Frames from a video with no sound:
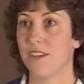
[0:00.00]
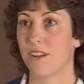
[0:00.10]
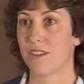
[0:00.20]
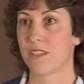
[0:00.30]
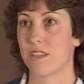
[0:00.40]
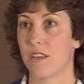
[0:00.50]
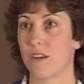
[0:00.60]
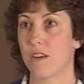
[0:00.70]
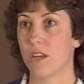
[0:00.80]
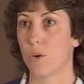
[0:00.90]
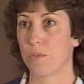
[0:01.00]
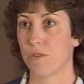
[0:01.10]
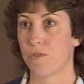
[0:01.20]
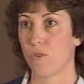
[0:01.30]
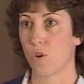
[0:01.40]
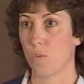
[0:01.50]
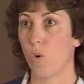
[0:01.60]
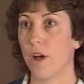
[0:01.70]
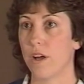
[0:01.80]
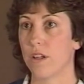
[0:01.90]
adults that, perform
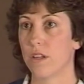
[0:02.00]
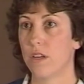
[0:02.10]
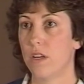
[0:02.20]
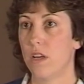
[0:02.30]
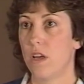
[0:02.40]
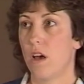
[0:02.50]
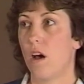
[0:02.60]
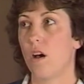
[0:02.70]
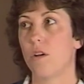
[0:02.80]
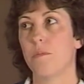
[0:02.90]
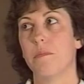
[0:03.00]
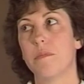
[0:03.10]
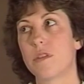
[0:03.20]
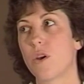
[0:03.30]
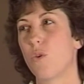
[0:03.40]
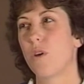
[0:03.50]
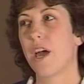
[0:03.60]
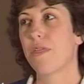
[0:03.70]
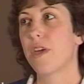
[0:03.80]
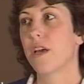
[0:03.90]
well. So
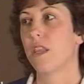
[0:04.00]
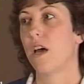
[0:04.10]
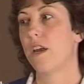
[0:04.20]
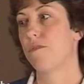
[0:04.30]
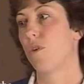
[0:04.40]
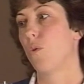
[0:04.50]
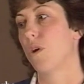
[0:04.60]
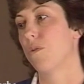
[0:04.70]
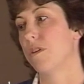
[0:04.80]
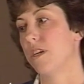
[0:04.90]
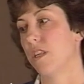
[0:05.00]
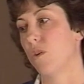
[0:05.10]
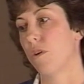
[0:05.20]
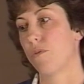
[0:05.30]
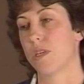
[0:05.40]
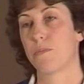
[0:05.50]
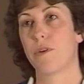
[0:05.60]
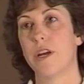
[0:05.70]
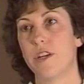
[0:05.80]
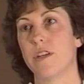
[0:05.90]
I think a lot of what we were dealing with was
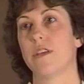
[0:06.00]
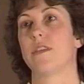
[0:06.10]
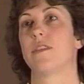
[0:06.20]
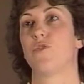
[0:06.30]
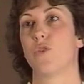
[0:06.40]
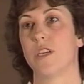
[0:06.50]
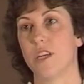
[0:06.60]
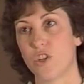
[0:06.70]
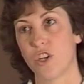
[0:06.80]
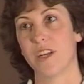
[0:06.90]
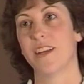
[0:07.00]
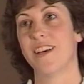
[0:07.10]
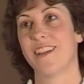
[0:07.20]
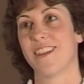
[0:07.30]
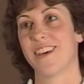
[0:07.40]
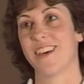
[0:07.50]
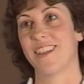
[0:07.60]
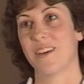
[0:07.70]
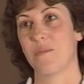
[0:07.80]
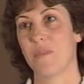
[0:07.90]
prejudice, tradition,
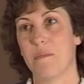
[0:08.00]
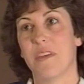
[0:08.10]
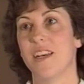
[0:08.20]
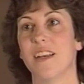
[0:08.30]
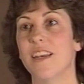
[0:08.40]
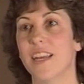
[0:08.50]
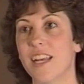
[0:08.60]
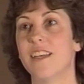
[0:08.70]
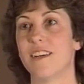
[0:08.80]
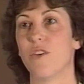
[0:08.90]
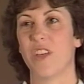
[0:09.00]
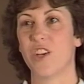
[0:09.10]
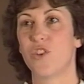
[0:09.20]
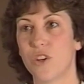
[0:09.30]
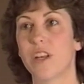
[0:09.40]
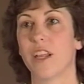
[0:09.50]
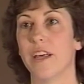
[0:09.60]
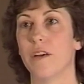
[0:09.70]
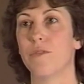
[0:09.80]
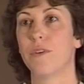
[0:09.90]
thinking that maybe they didn't need to or they shouldn't
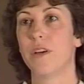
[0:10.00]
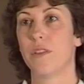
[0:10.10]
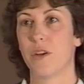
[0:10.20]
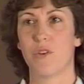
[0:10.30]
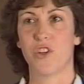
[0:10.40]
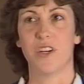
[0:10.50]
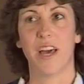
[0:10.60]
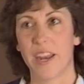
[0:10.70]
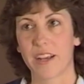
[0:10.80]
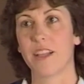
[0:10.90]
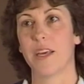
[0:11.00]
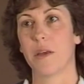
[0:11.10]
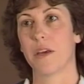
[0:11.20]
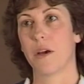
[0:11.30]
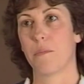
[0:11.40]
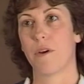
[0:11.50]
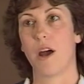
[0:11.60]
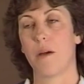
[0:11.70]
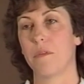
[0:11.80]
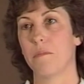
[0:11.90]
live. They were genetically a
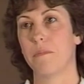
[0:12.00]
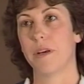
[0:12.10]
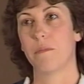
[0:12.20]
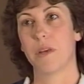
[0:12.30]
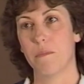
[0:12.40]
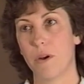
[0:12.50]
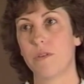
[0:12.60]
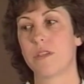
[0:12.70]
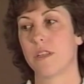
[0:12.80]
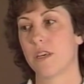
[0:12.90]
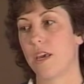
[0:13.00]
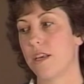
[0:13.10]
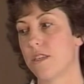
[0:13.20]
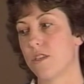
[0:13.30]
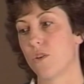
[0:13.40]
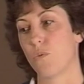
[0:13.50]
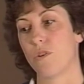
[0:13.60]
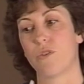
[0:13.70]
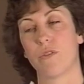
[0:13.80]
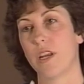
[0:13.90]
problem, but in most of the cases that we're
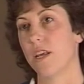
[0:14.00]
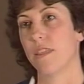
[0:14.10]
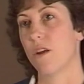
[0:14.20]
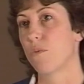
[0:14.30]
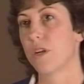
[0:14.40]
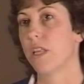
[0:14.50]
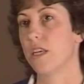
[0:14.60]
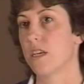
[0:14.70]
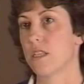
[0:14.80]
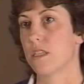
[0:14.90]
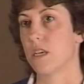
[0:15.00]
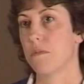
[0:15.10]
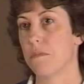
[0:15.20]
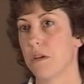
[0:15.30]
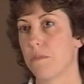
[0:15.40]
treating, that really doesn't seem to be a